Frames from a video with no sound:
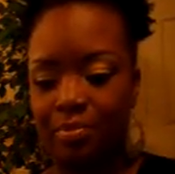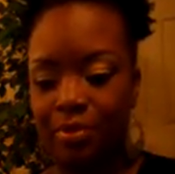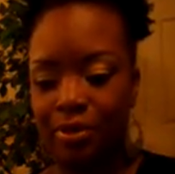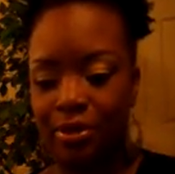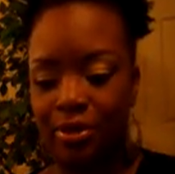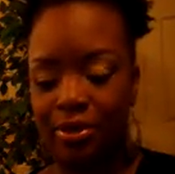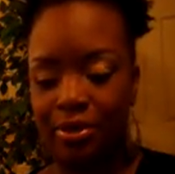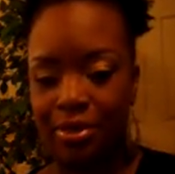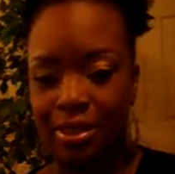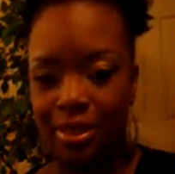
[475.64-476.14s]

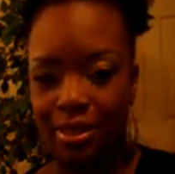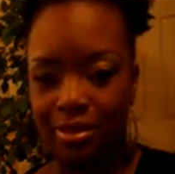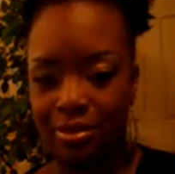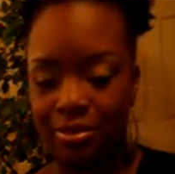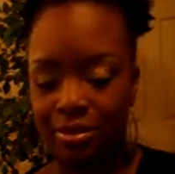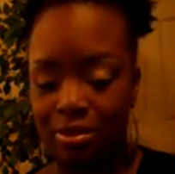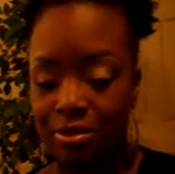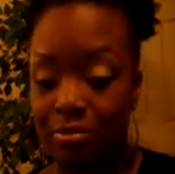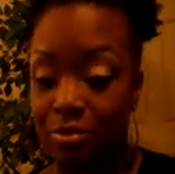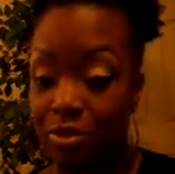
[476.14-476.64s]
but uh, yeah,
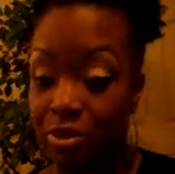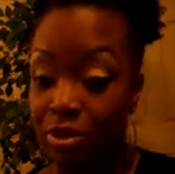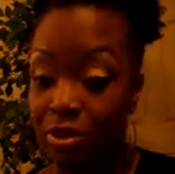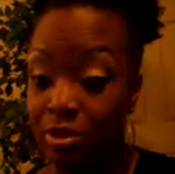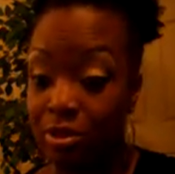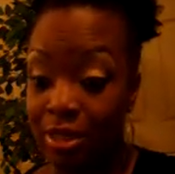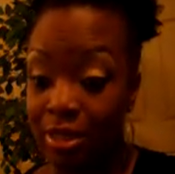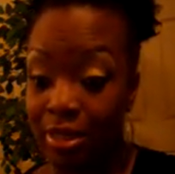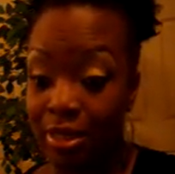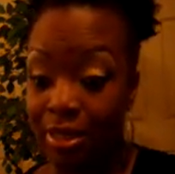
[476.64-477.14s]
so I'm going
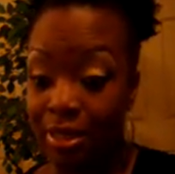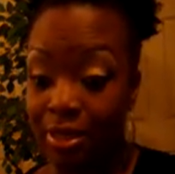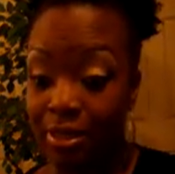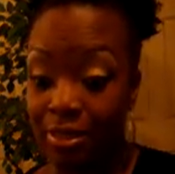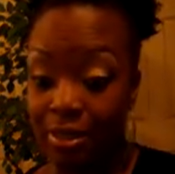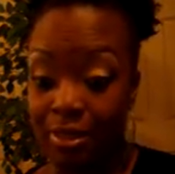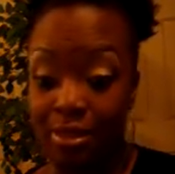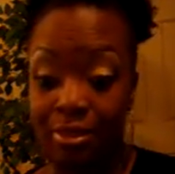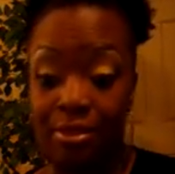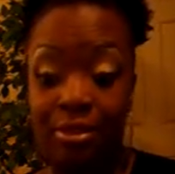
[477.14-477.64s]
to go ahead
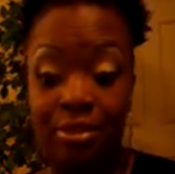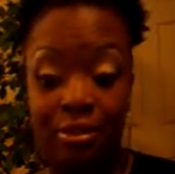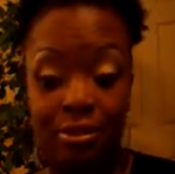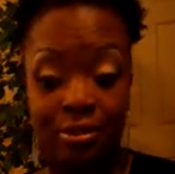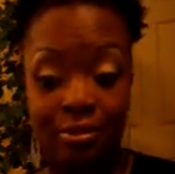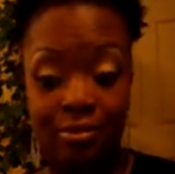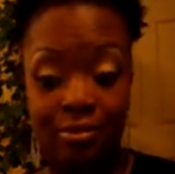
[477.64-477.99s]
and